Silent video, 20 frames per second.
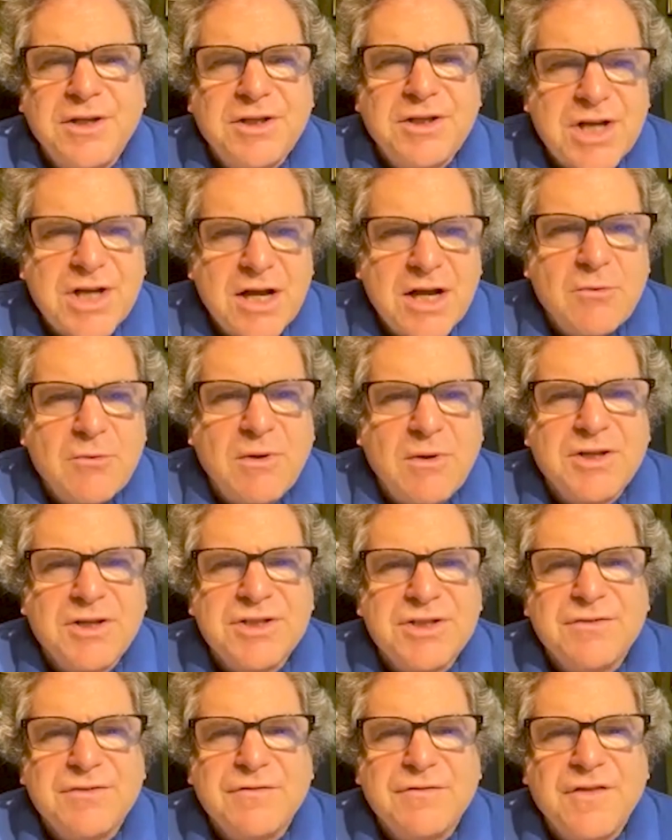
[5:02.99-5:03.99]
Jack
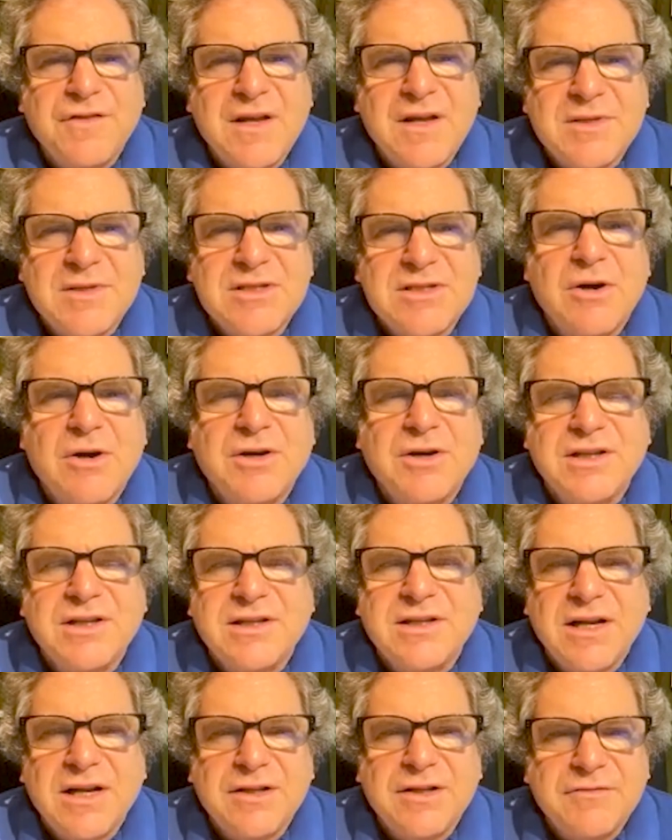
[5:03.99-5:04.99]
Welch, the famous
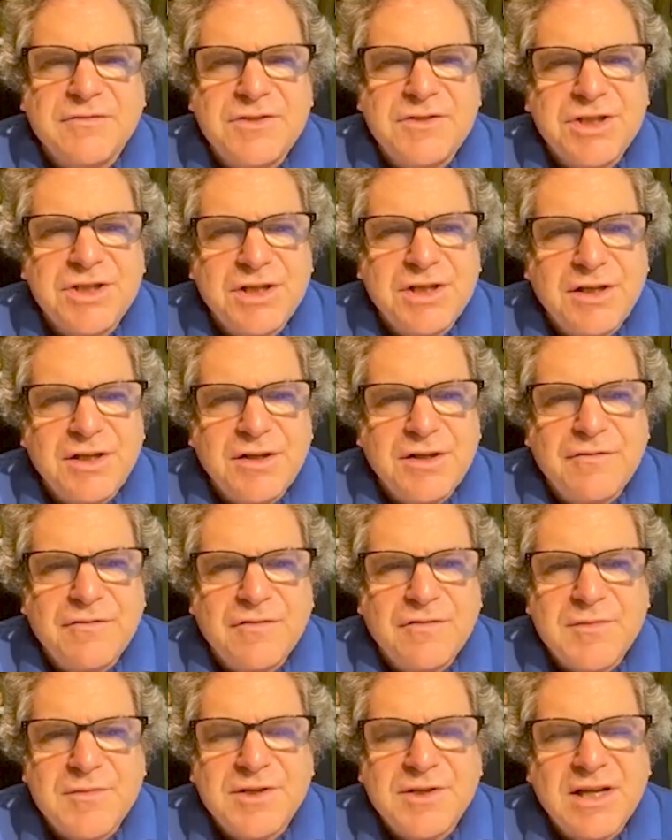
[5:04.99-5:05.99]
architect of GE
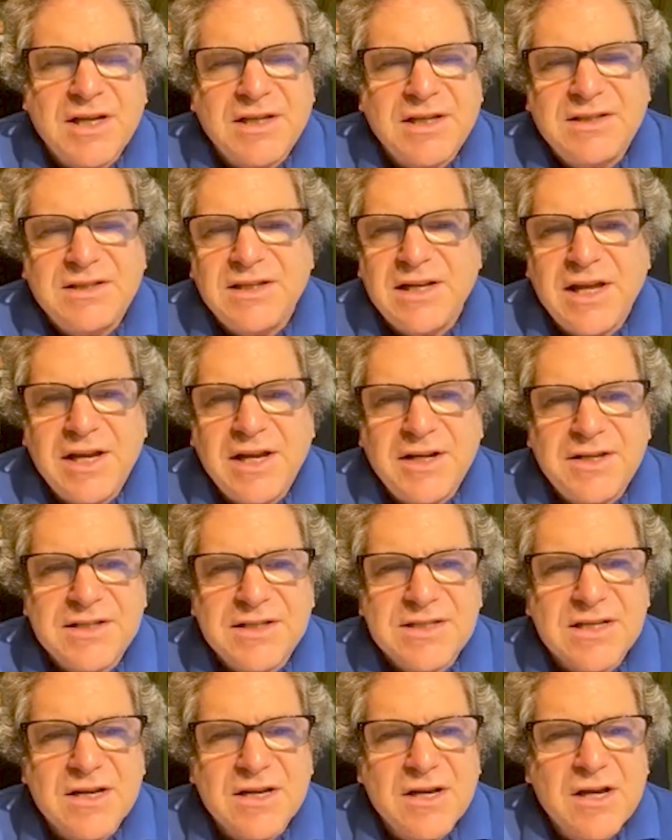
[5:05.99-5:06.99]
from the
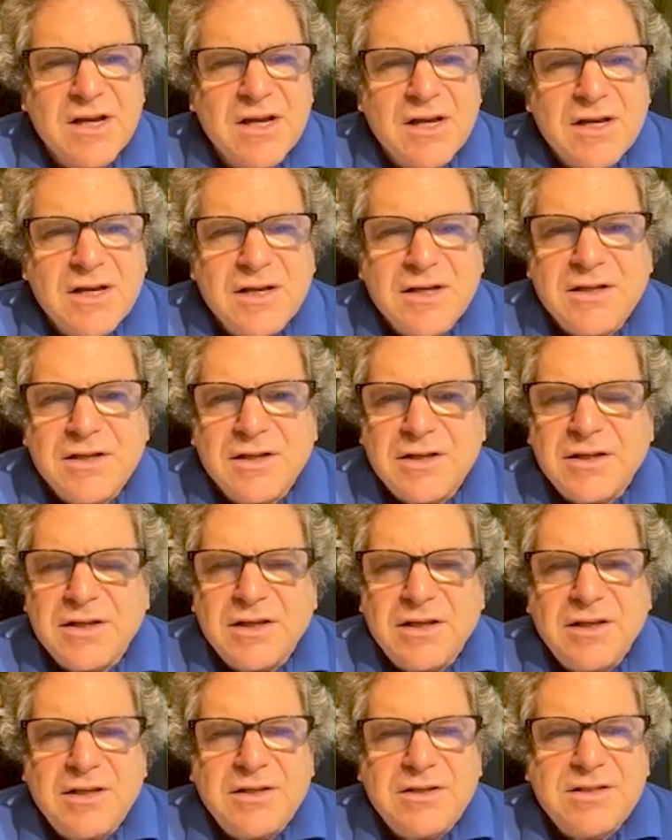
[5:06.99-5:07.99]
1980s,
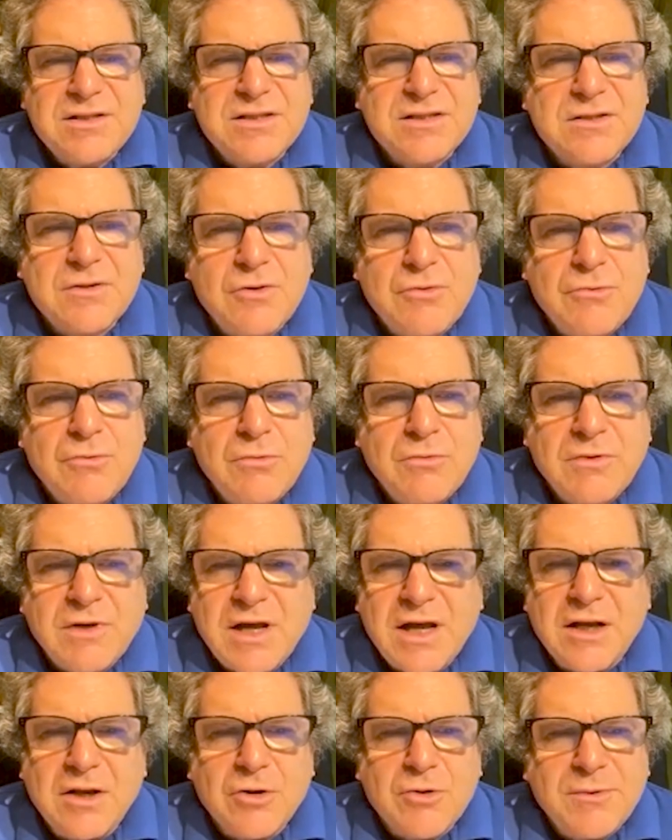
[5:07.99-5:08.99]
he so
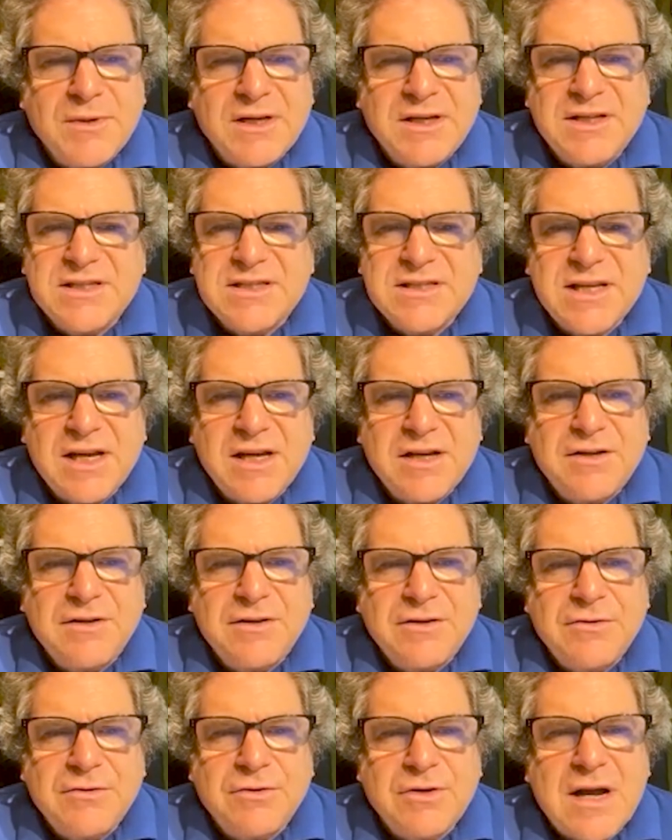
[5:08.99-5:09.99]
eloquently said that
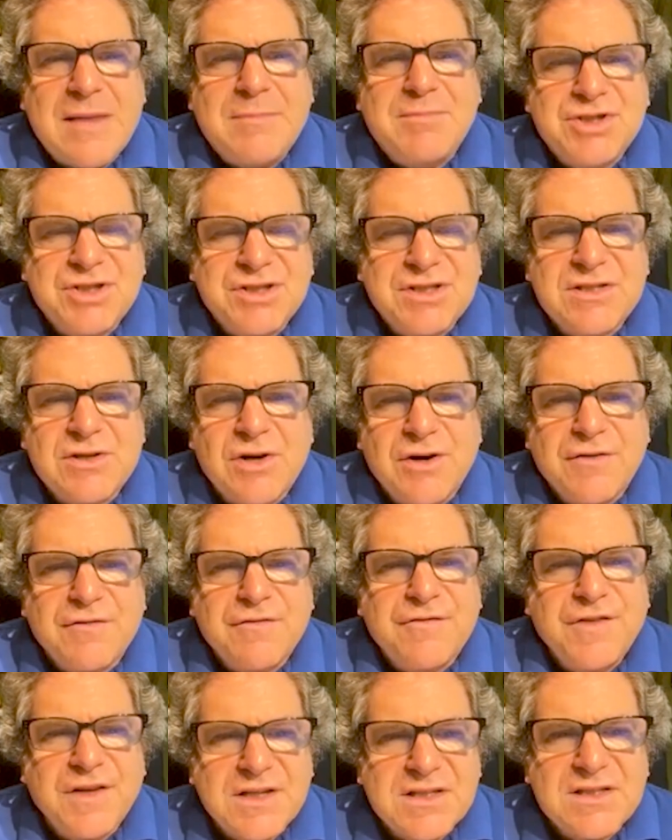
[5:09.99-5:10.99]
your options are to
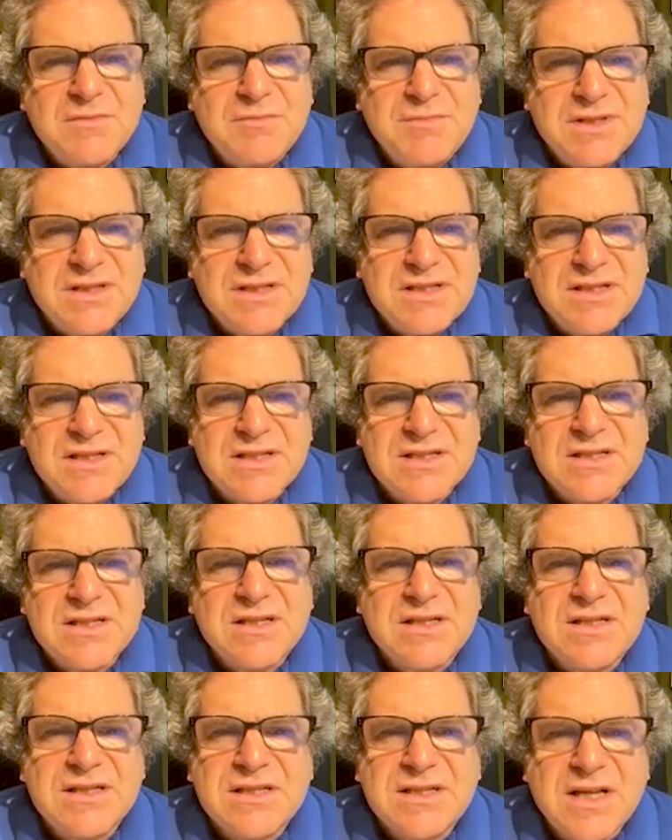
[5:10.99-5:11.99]
fix the business,
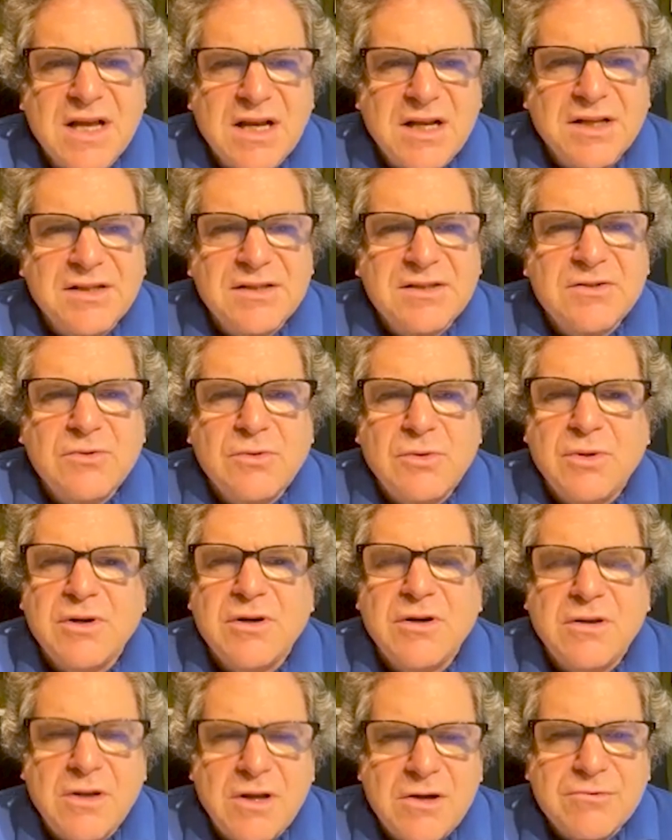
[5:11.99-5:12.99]
sell it, or
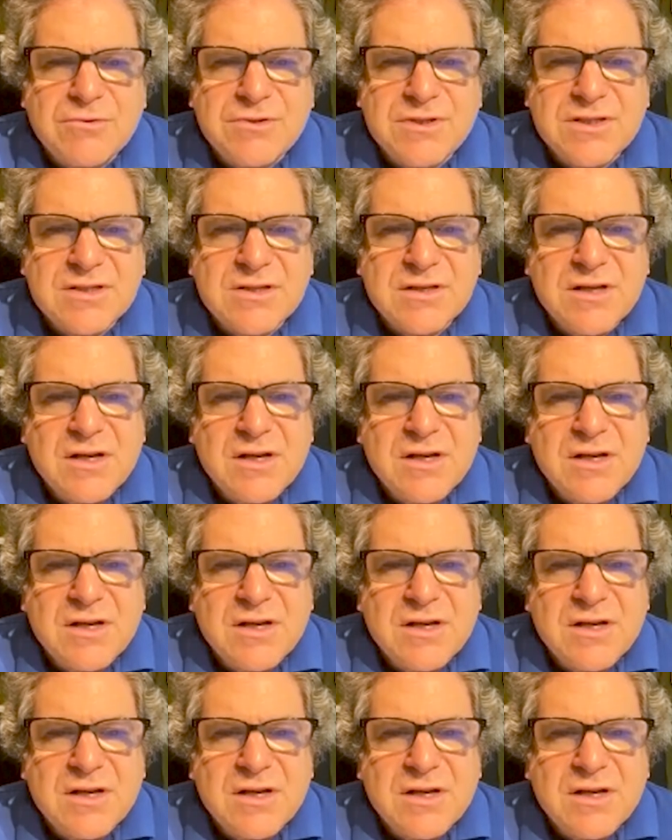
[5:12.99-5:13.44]
close.